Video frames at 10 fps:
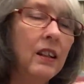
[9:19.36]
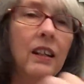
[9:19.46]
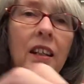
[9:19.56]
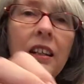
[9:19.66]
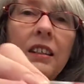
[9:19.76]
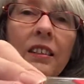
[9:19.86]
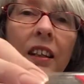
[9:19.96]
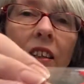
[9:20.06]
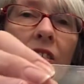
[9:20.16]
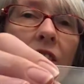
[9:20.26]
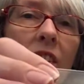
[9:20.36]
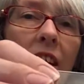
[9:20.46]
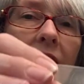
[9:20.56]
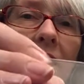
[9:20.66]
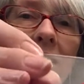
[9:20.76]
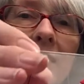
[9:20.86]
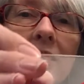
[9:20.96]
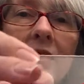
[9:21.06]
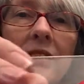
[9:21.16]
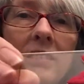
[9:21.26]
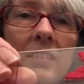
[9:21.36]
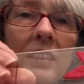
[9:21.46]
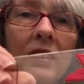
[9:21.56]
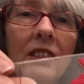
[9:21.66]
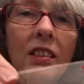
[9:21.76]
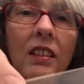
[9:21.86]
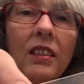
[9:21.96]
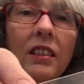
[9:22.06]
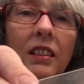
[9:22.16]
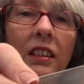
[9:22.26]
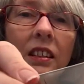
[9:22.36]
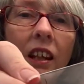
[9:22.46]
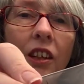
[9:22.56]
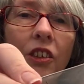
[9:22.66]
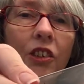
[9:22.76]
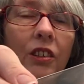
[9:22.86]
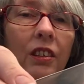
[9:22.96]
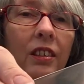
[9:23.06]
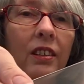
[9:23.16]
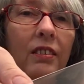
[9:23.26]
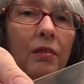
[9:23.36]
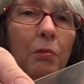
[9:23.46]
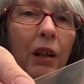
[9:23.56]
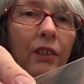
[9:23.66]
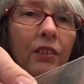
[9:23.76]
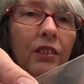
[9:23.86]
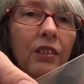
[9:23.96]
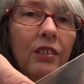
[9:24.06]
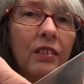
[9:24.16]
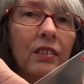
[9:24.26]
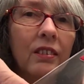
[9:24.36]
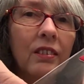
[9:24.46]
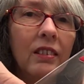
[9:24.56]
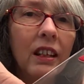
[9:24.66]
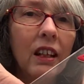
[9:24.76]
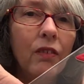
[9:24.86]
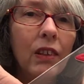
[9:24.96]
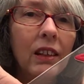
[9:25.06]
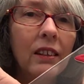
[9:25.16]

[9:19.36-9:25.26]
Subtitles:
and they look like that. So you can see the indentation in the petals. Isn't that lovely?